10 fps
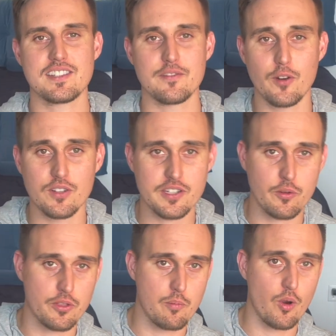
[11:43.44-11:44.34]
to volunteer
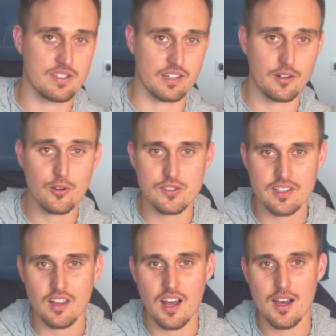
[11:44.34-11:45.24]
with the Boys and Girls
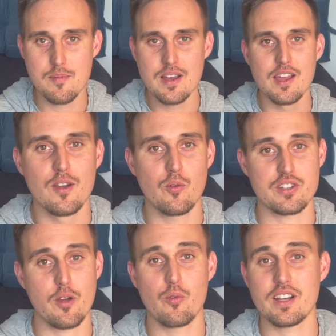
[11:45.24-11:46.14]
Club,
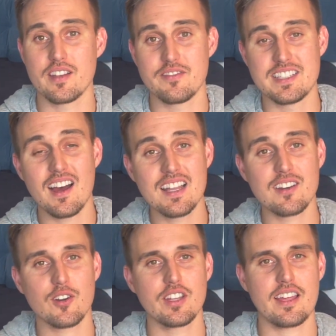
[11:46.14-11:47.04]
which I wouldn't have done
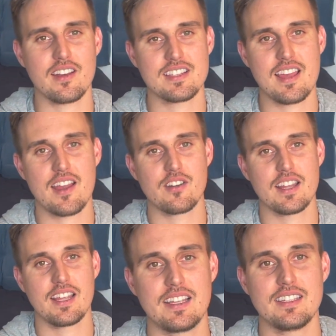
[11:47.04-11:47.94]
early on a
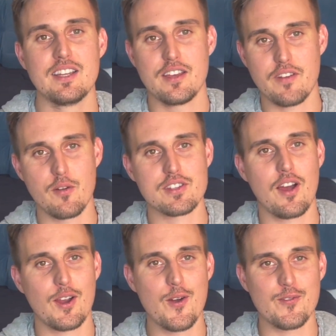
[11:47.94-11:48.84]
Saturday if I was
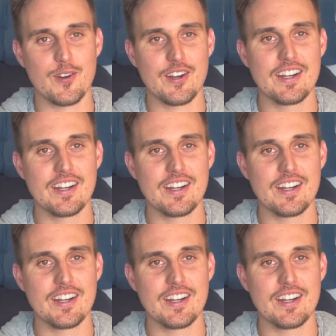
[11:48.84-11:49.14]
hungover.